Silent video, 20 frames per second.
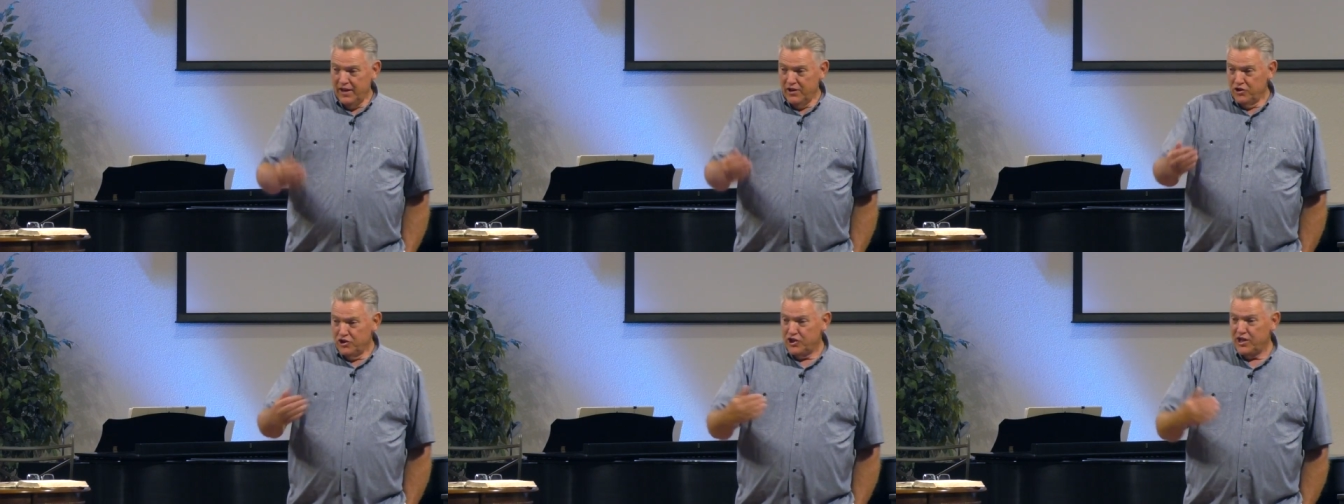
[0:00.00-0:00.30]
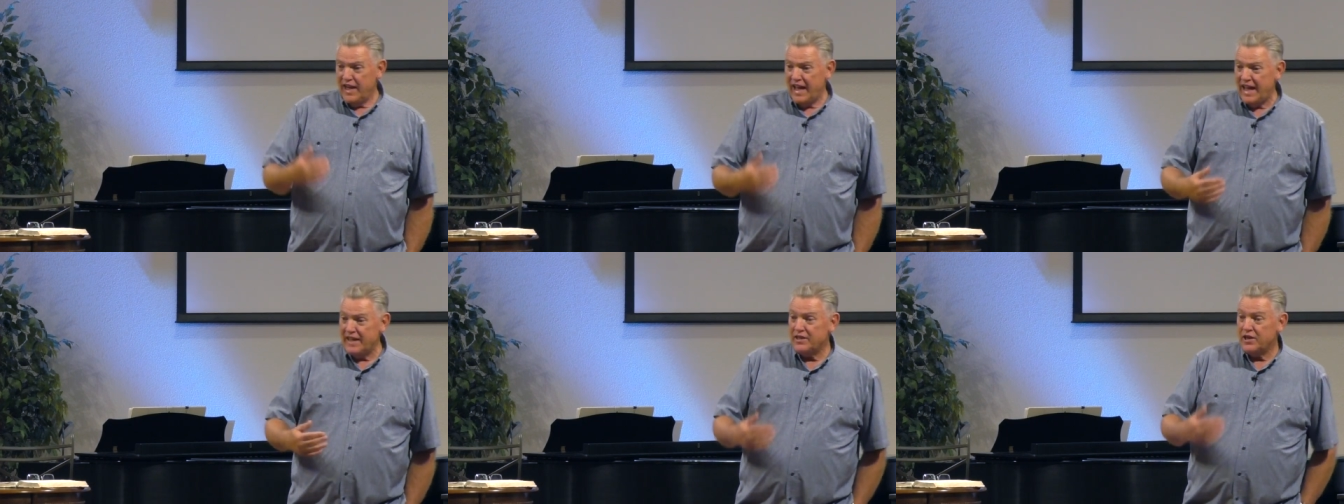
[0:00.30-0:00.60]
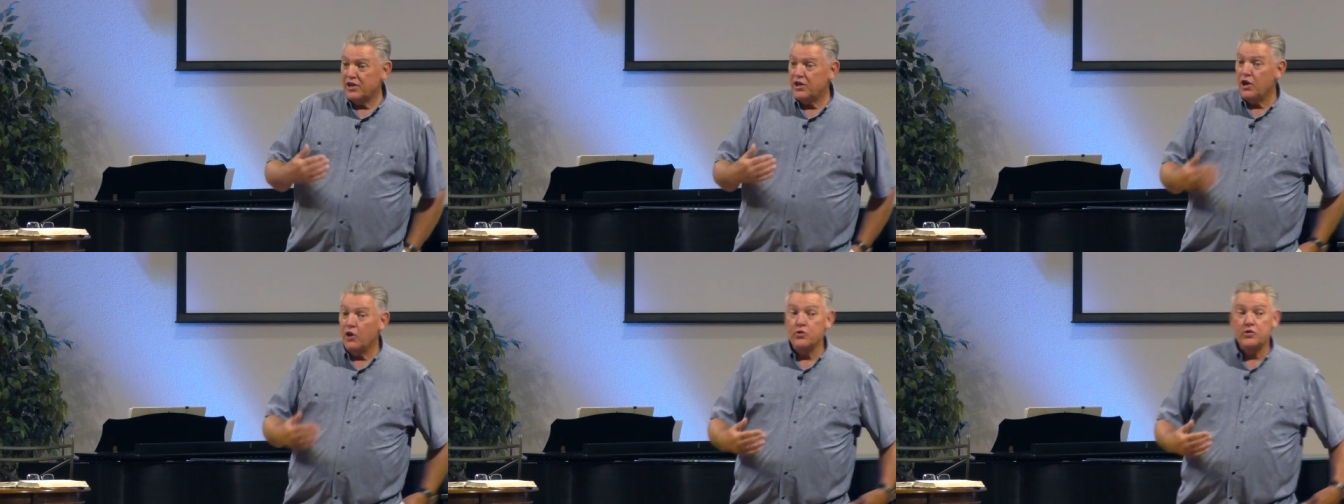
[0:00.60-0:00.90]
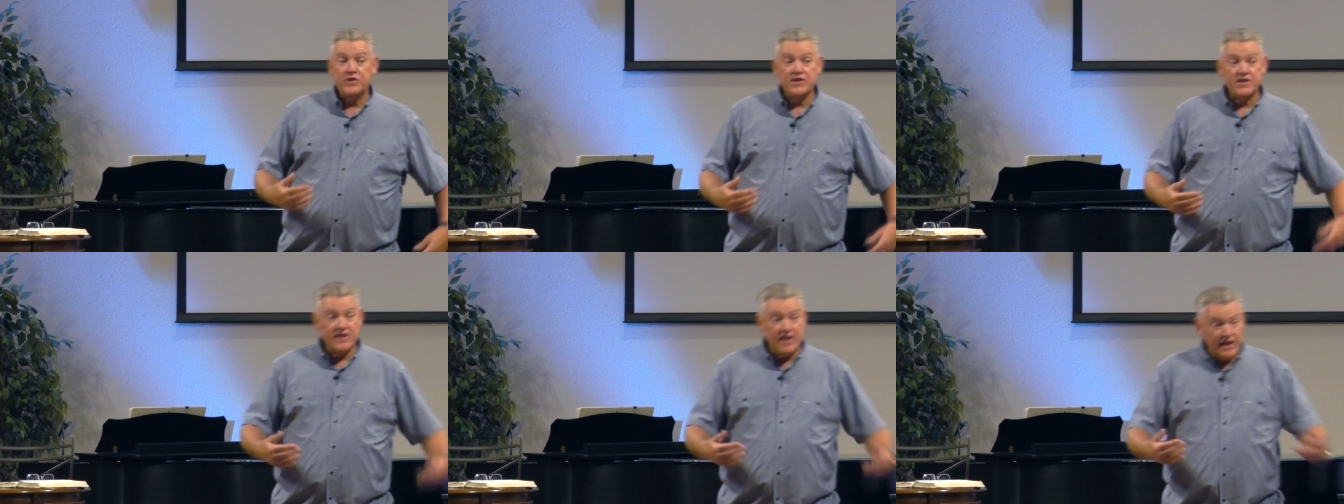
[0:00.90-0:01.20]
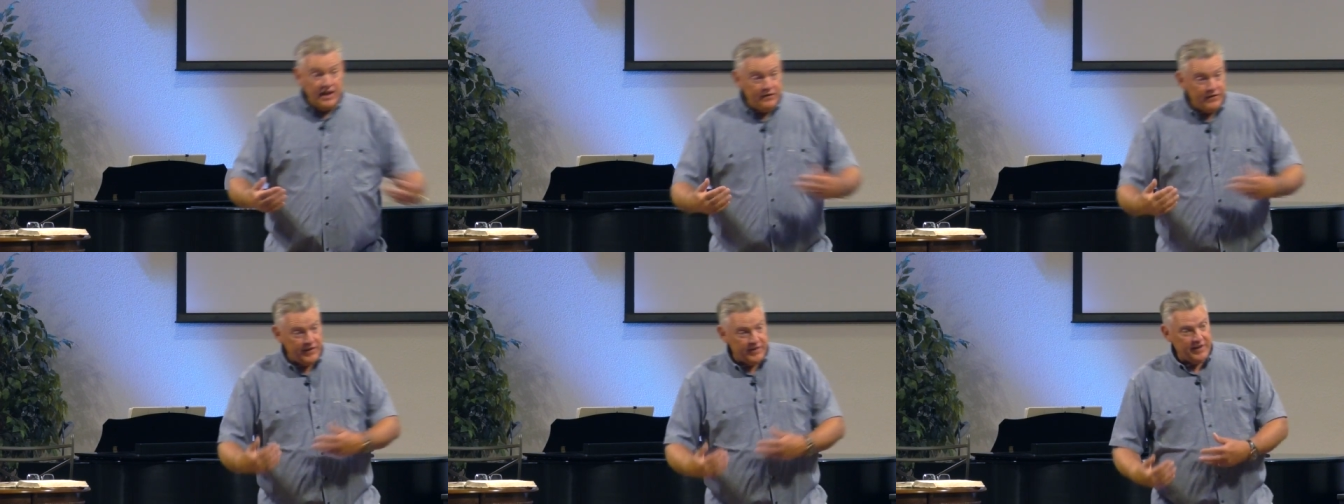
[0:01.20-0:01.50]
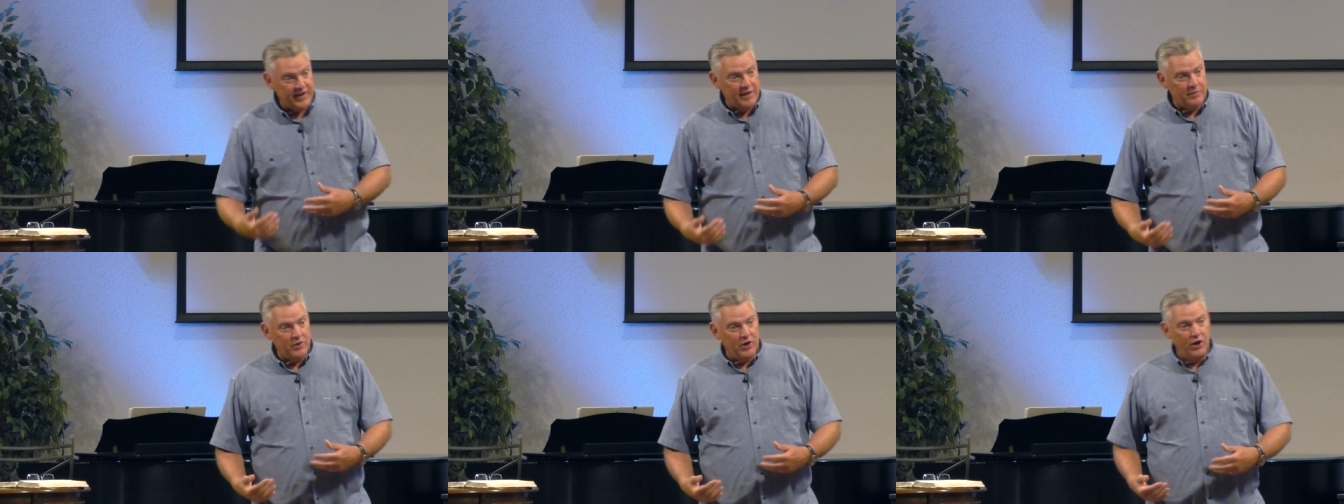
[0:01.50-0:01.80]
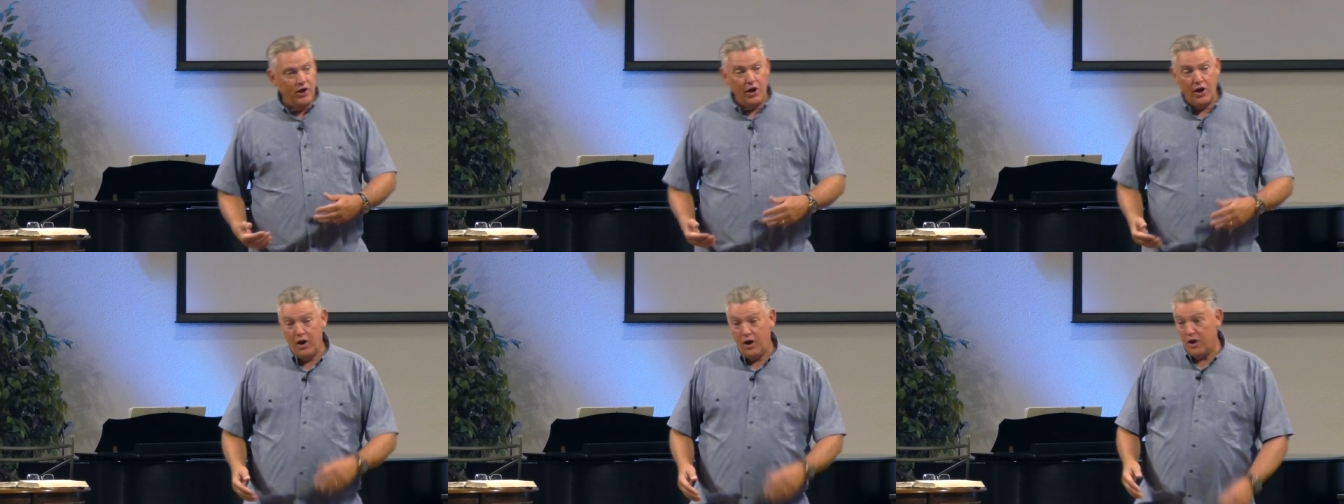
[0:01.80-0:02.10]
She had to coax Stephen to come
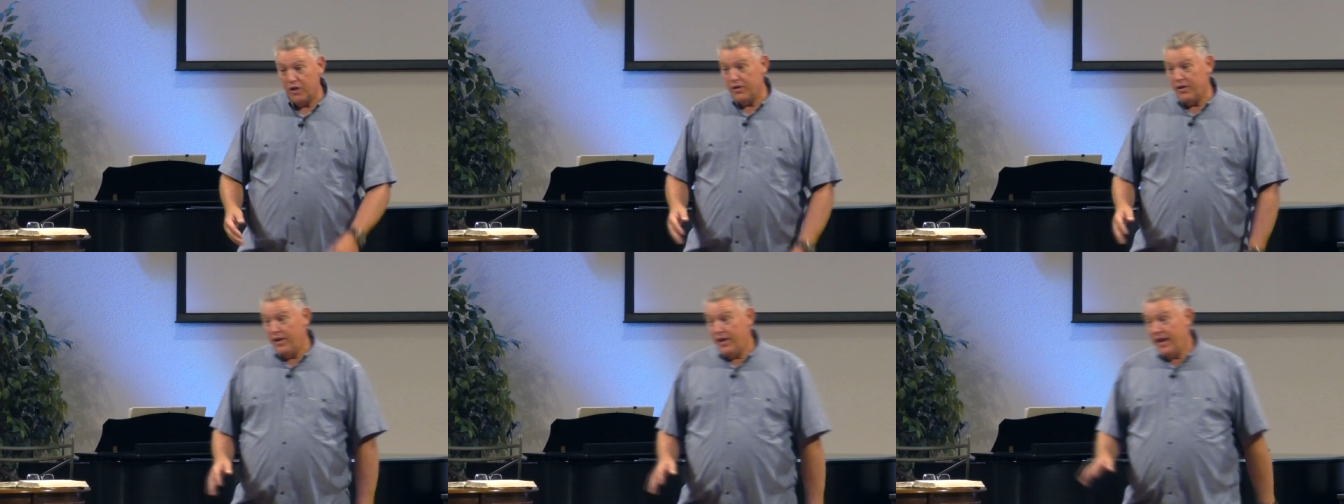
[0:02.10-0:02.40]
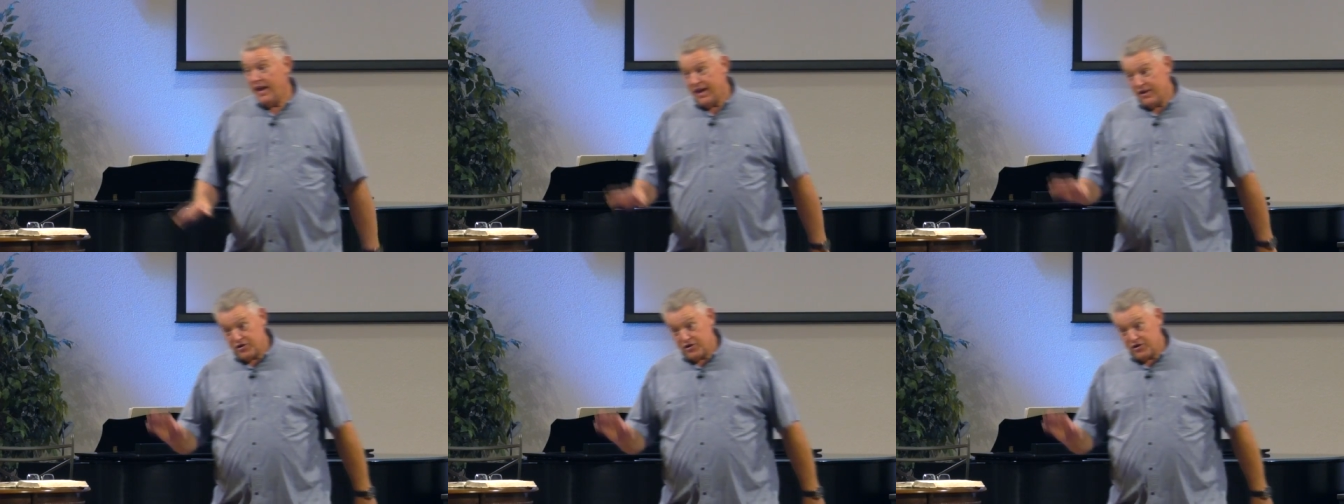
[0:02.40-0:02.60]
along,